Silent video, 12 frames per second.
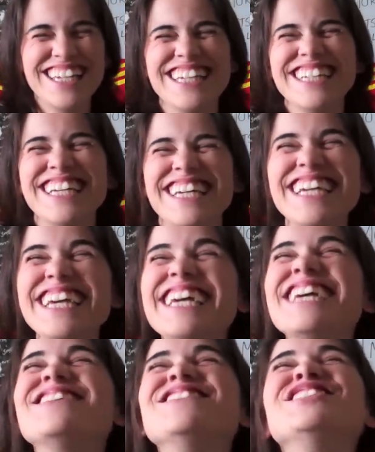
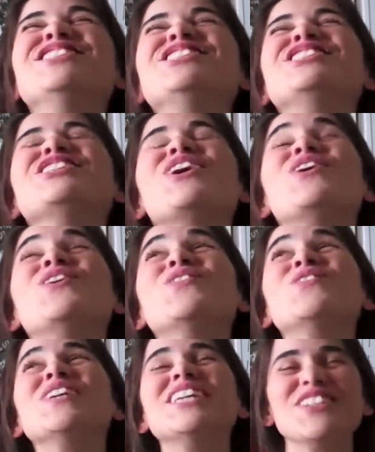it was
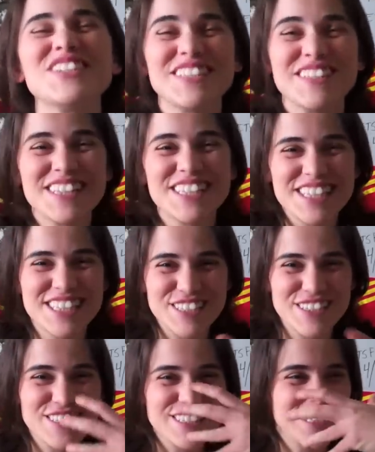so weird. The, the,
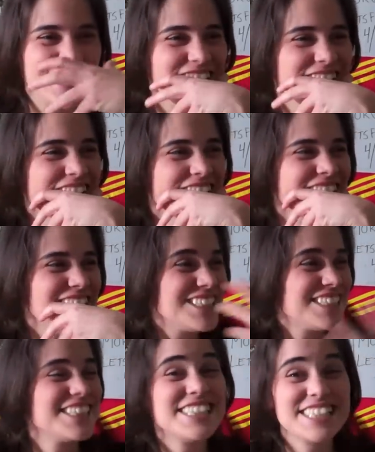the, the, the
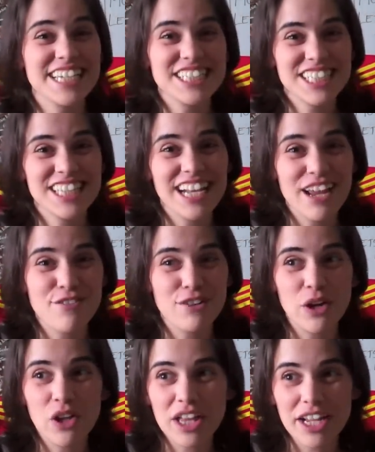sensation that I
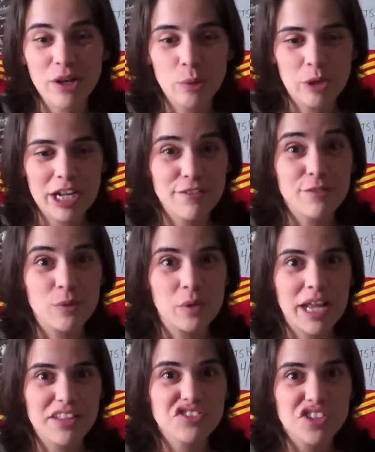felt like when I,
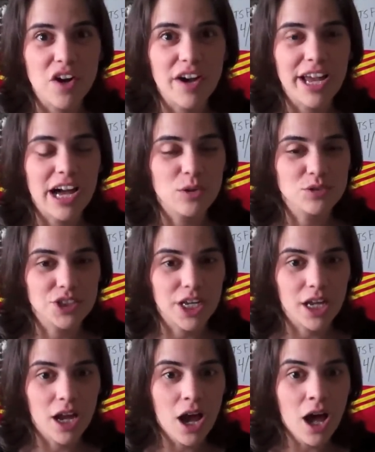when I saw it, I was like,